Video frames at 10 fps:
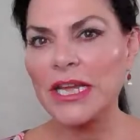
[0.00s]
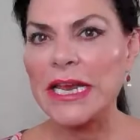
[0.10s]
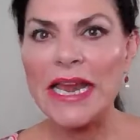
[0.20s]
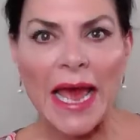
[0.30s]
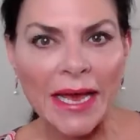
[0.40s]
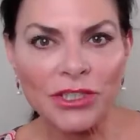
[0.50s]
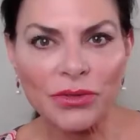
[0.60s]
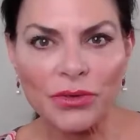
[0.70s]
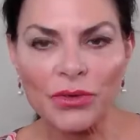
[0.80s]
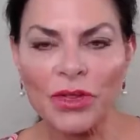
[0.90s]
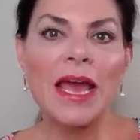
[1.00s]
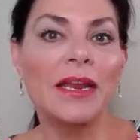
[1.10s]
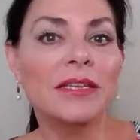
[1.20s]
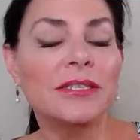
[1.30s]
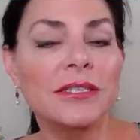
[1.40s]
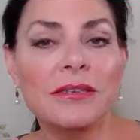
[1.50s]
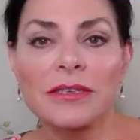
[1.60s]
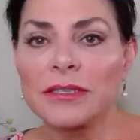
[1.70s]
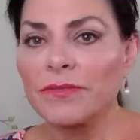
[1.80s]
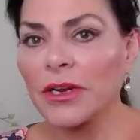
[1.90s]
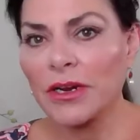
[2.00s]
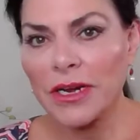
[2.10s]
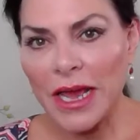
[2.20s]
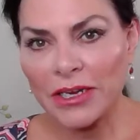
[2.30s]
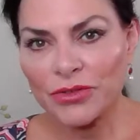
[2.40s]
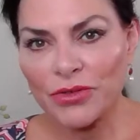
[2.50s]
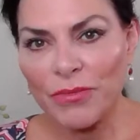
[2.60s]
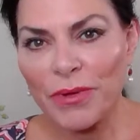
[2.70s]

natural, and it still is very natural,